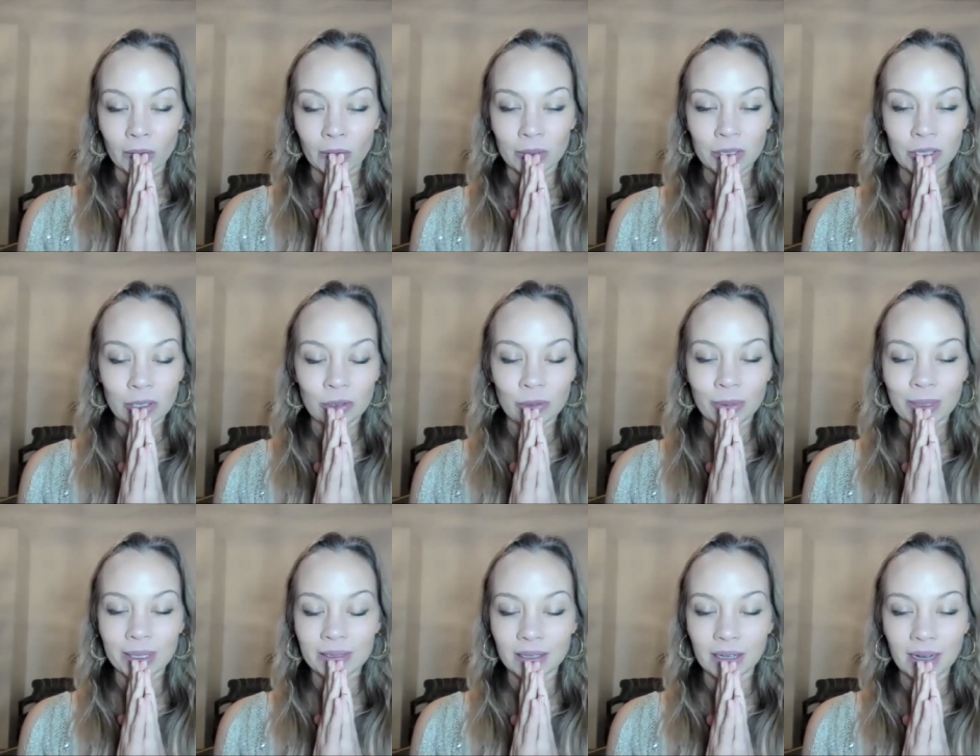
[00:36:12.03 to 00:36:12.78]
which is
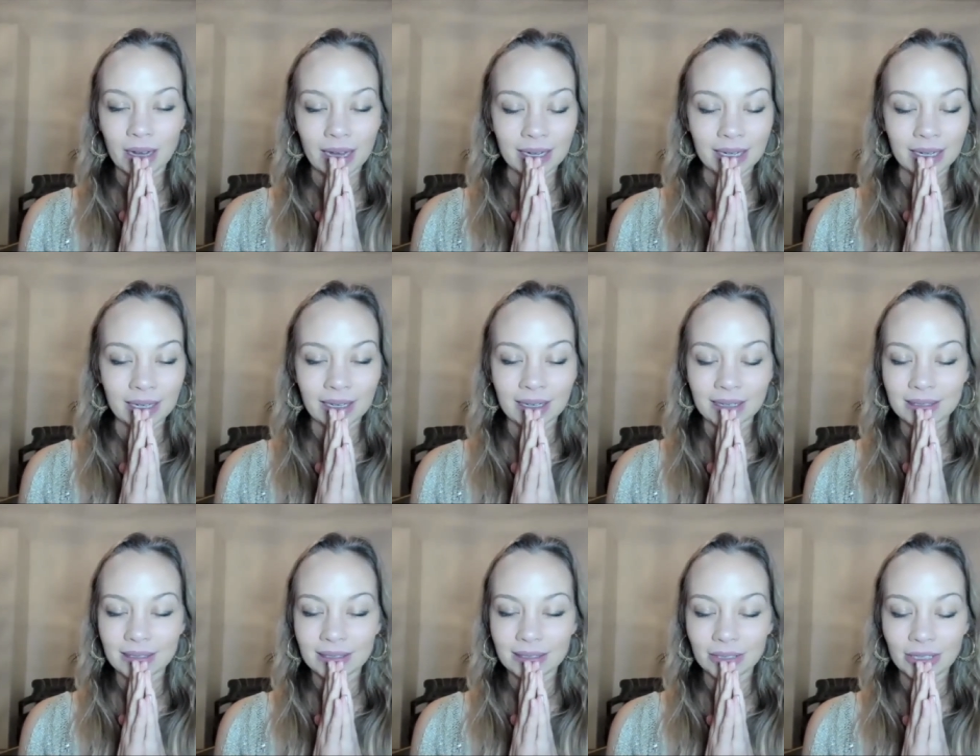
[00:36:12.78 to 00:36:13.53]
always guiding
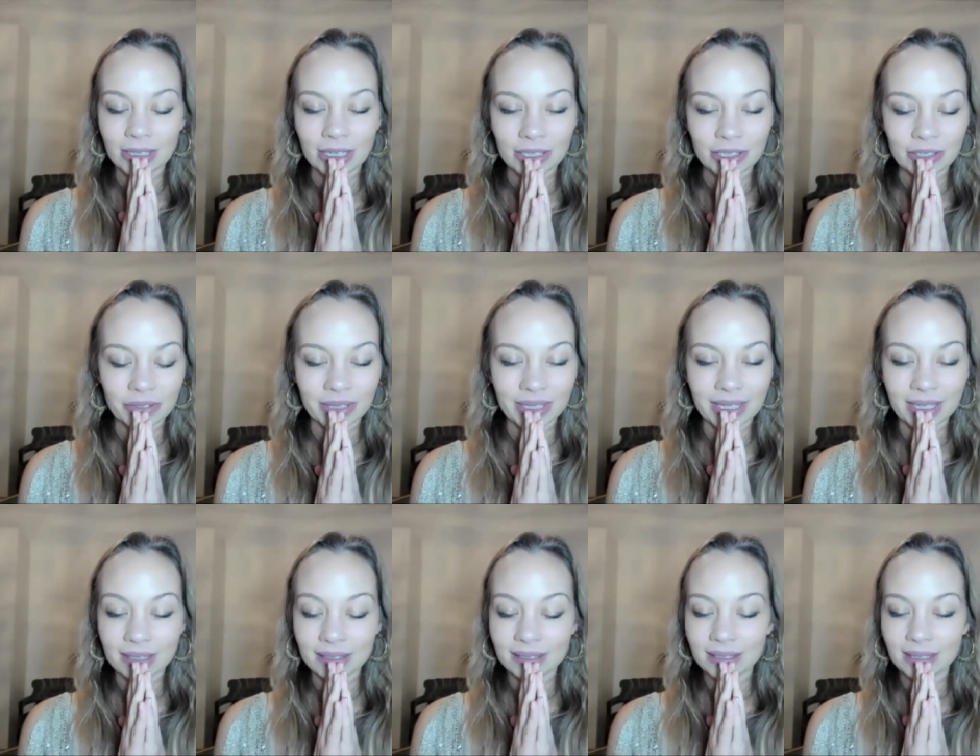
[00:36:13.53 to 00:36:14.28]
us and
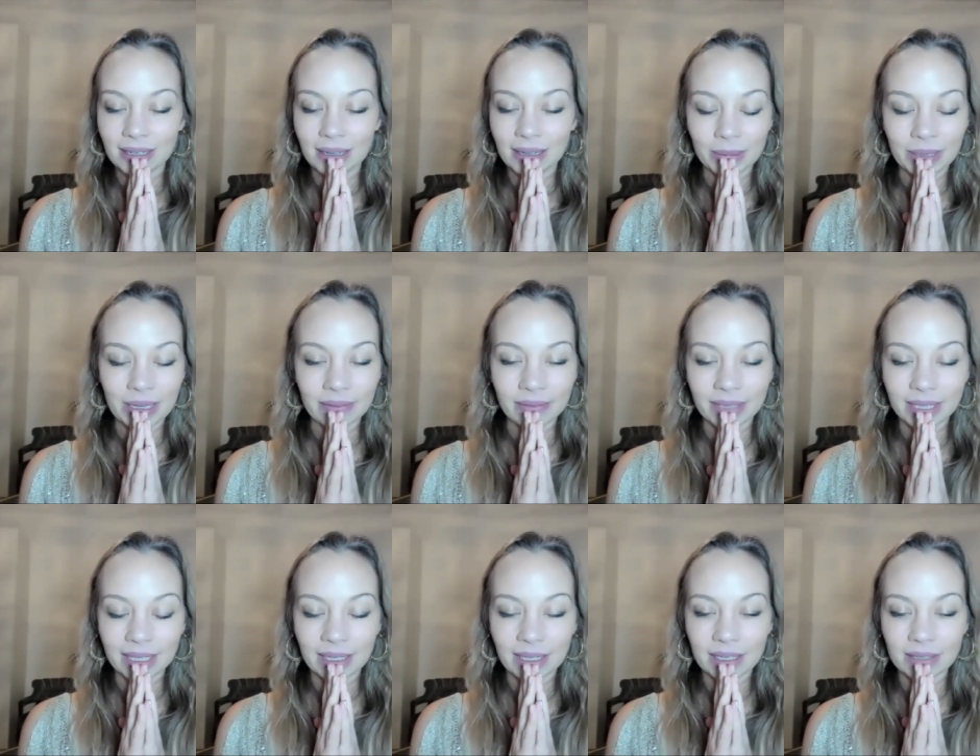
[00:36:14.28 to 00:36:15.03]
nurturing us and
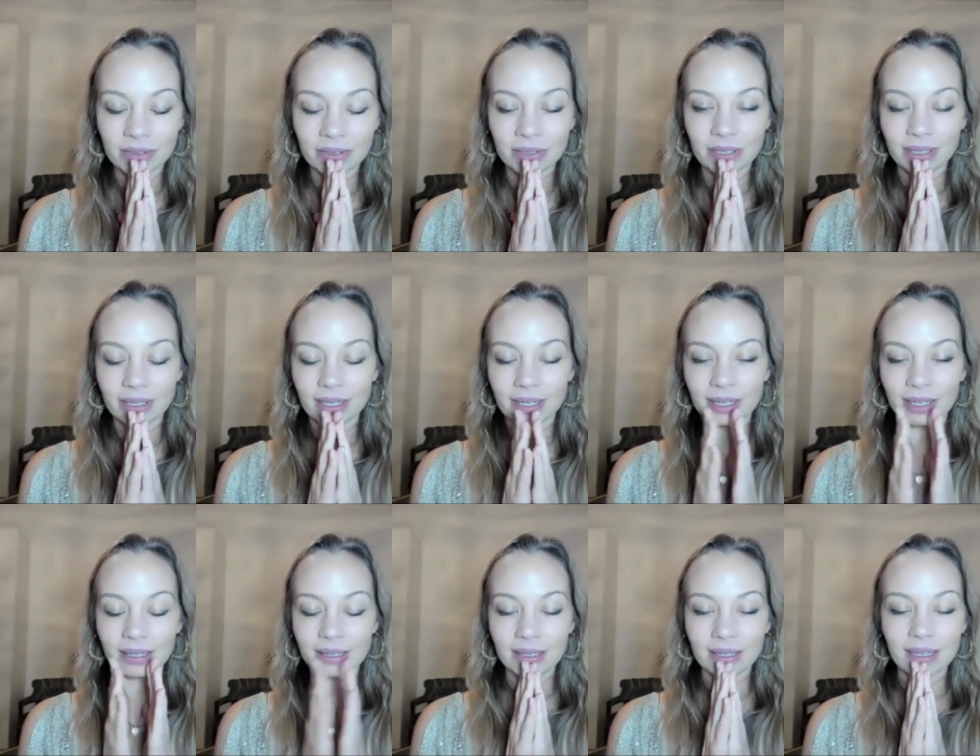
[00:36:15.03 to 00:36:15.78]
up-leveling us. So
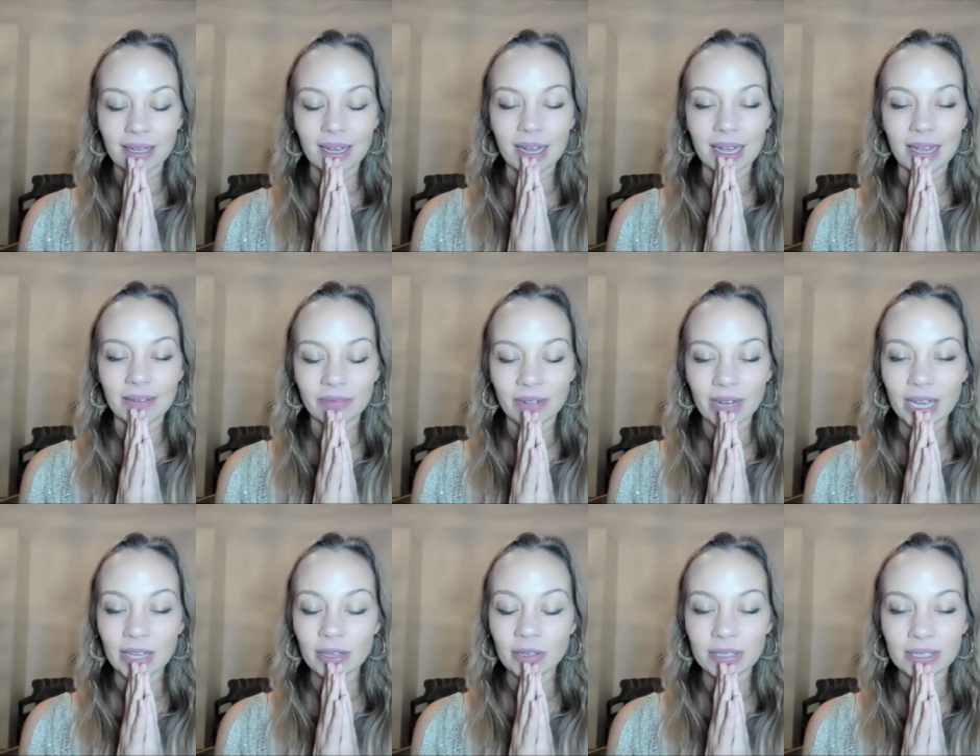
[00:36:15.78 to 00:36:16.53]
I
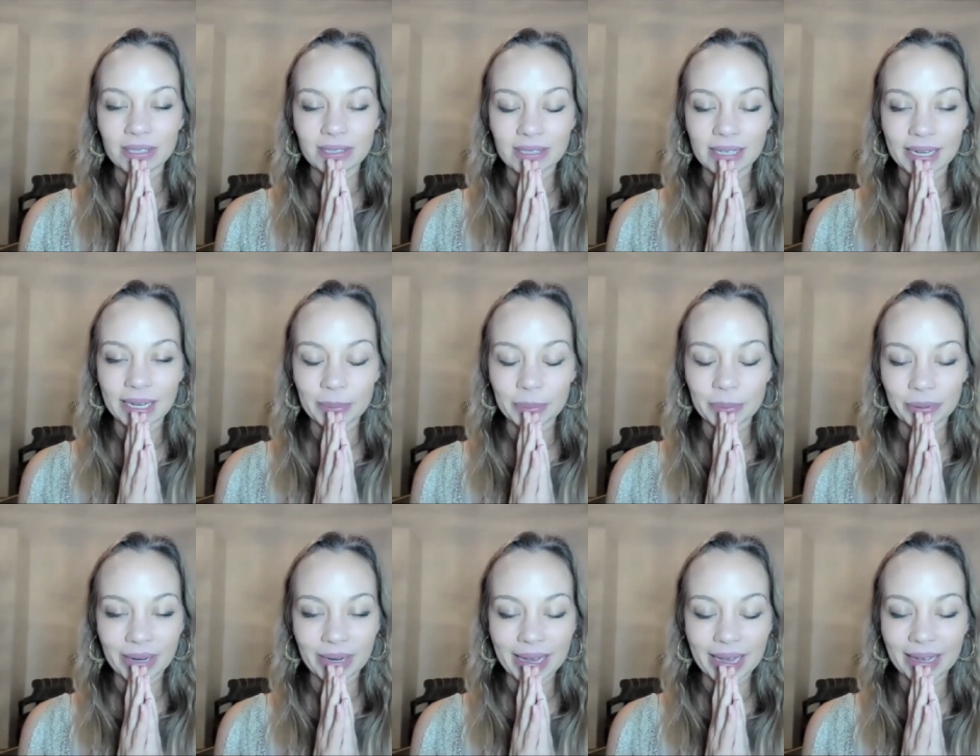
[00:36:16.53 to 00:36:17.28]
invite you to say a
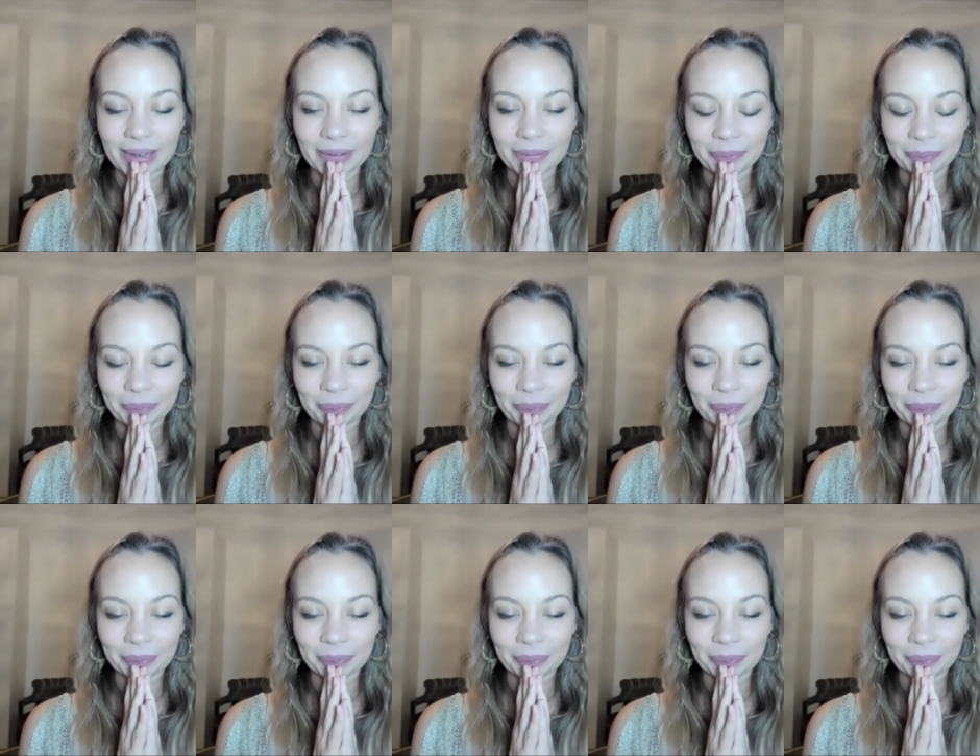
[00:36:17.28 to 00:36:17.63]
prayer